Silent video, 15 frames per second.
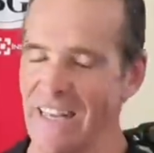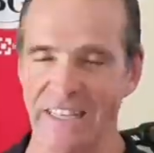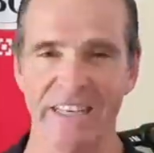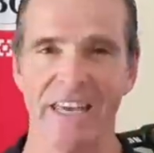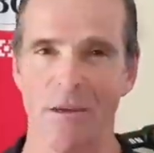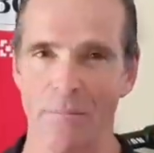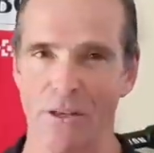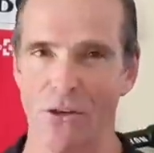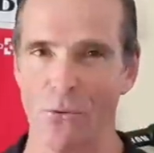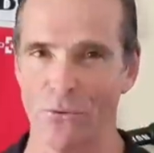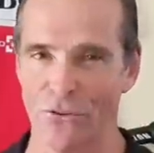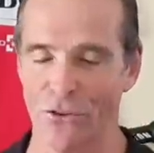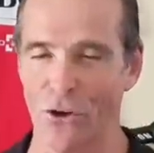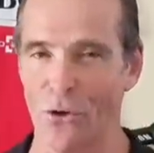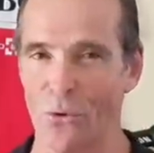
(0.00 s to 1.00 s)
any
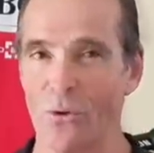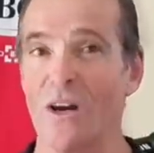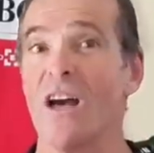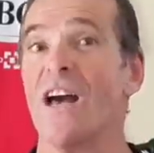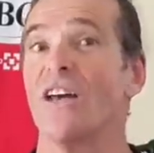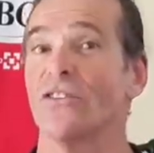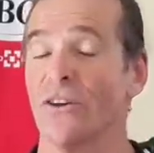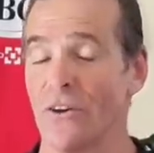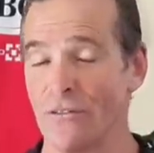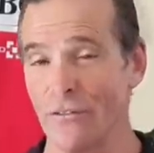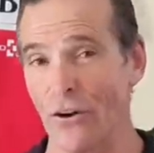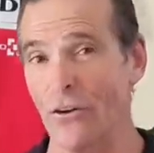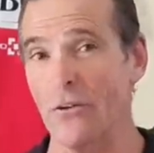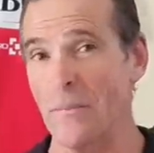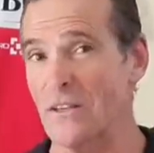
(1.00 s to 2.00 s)
chemicals at all. So
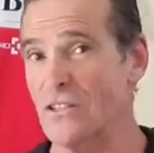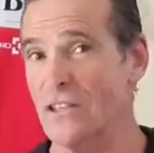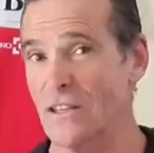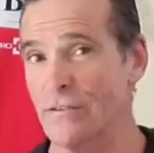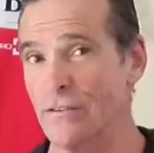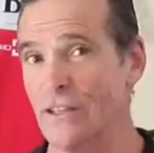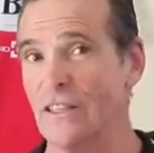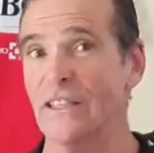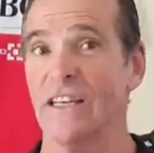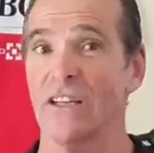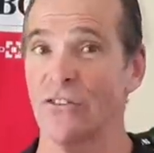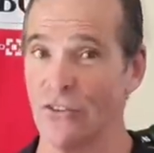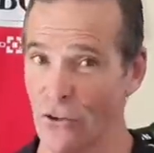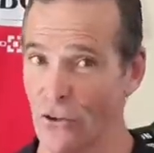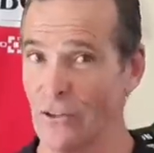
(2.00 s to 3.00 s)
environmentally friendly,
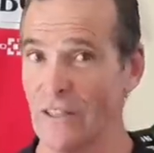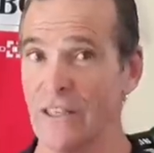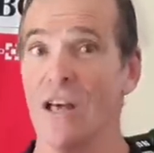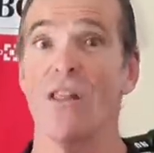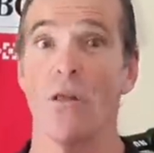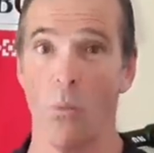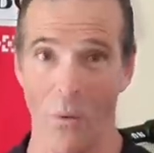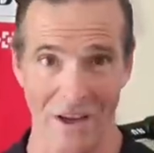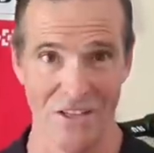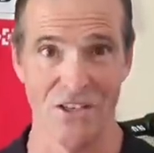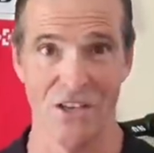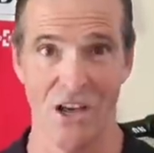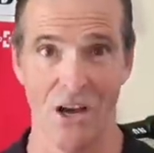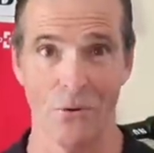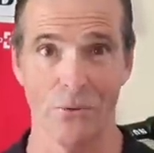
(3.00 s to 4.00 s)
it's certainly the way
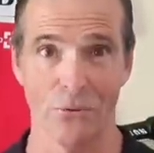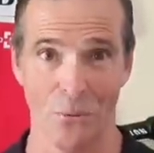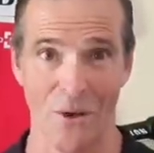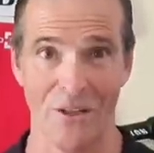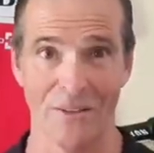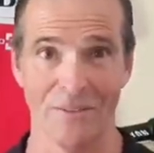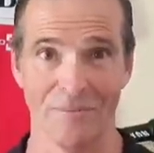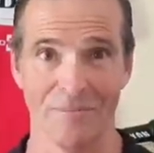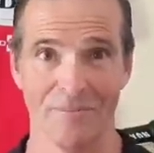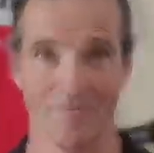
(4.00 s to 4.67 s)
to go as well.